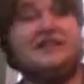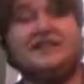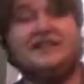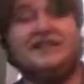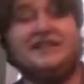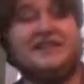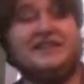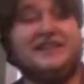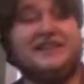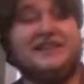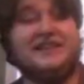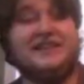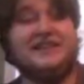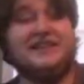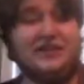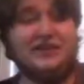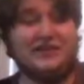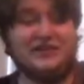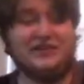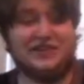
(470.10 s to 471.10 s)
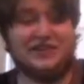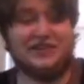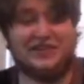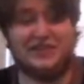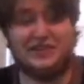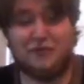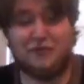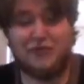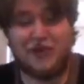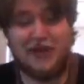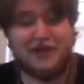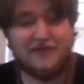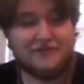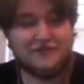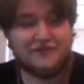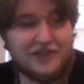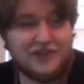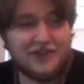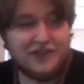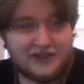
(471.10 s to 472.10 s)
Oh, this is so
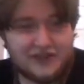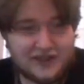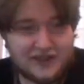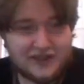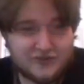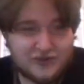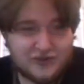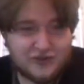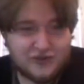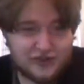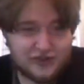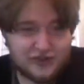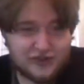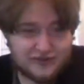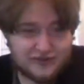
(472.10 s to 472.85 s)
painful. Okay, moving on.